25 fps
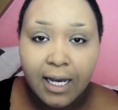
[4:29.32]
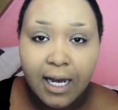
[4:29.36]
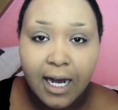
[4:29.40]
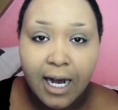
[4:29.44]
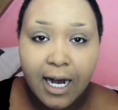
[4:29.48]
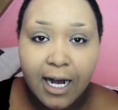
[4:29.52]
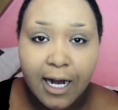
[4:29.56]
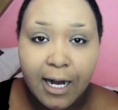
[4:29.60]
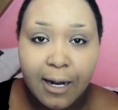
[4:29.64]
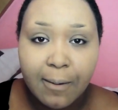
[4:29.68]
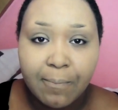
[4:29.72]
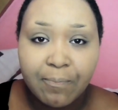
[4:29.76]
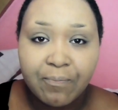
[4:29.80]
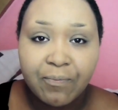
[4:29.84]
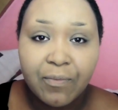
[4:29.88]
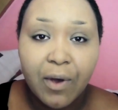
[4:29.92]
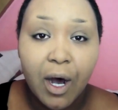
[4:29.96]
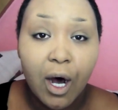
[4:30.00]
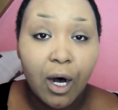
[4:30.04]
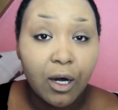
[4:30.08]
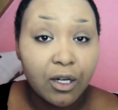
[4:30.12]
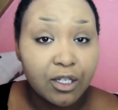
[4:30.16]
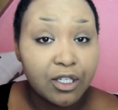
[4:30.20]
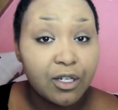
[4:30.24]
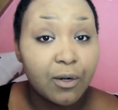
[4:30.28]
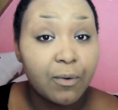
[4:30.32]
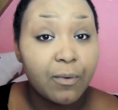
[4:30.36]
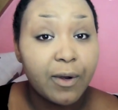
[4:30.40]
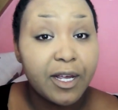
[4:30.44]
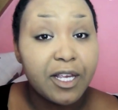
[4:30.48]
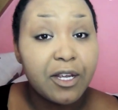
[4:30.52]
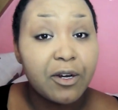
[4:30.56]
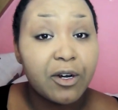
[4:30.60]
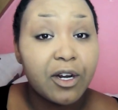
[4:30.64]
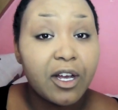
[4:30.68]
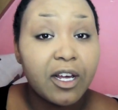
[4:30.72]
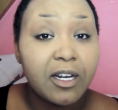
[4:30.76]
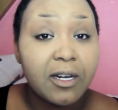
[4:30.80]
Um, also, when
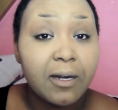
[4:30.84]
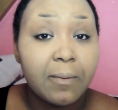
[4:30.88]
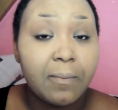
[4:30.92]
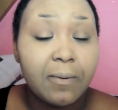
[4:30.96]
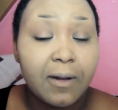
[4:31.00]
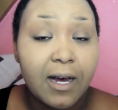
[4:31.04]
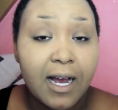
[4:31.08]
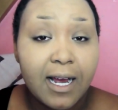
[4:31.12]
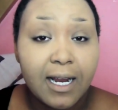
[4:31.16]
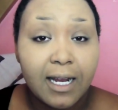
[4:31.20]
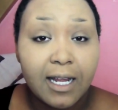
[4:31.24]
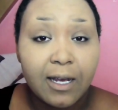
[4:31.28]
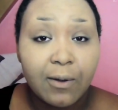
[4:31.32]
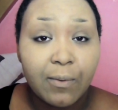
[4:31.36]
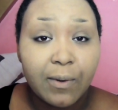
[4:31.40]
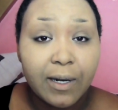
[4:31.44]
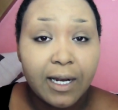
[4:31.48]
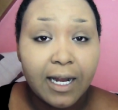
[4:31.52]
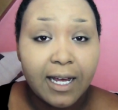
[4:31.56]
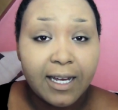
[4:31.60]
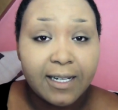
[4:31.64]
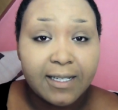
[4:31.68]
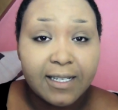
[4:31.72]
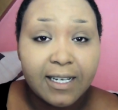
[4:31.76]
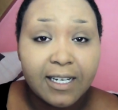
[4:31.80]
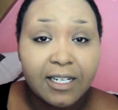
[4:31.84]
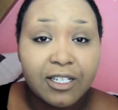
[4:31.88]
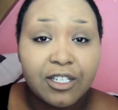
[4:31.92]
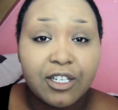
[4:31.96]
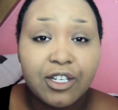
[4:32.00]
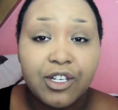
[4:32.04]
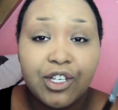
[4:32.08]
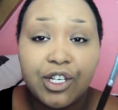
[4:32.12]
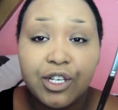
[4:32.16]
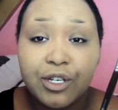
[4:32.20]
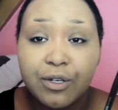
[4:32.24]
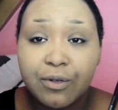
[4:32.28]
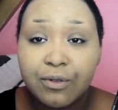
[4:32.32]
you're going to apply liquid latex,
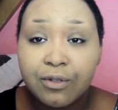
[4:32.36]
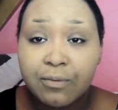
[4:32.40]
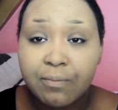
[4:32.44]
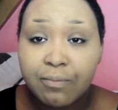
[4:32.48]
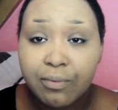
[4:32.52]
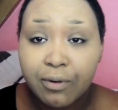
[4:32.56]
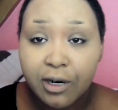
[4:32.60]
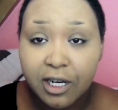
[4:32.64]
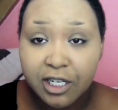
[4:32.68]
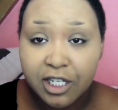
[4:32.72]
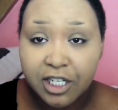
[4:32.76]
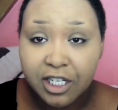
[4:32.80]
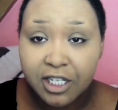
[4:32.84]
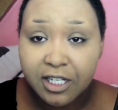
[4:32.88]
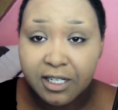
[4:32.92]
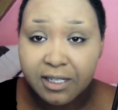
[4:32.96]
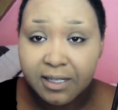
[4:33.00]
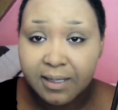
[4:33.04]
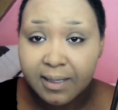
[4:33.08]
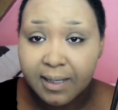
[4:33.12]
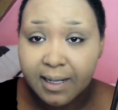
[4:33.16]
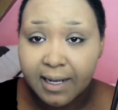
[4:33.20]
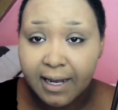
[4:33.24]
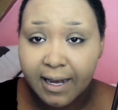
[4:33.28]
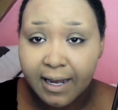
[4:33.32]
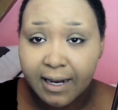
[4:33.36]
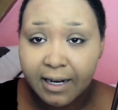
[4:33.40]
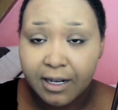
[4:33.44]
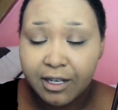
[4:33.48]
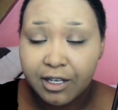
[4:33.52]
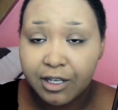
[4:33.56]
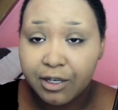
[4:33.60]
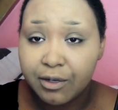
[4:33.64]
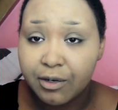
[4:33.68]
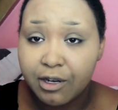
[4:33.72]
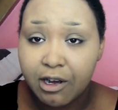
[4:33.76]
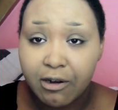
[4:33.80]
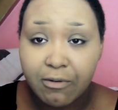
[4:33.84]
use brushes that
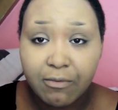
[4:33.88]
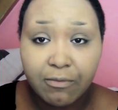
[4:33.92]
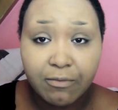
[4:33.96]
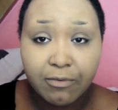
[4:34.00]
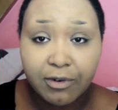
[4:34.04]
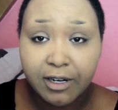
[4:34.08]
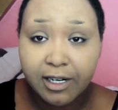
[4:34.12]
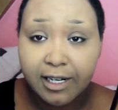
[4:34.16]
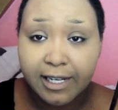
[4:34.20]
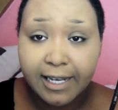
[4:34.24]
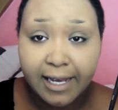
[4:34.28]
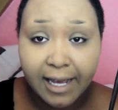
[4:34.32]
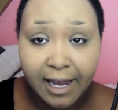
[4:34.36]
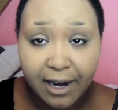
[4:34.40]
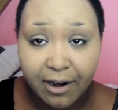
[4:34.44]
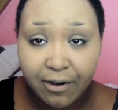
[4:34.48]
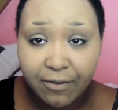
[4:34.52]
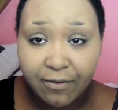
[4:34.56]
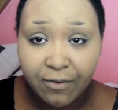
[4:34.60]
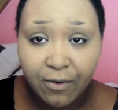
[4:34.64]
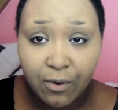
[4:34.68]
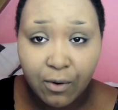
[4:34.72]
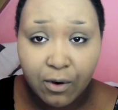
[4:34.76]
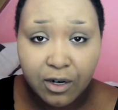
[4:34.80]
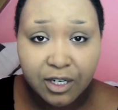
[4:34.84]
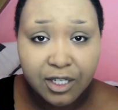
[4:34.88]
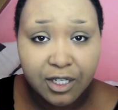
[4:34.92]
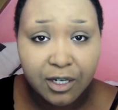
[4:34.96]
you don't really care for.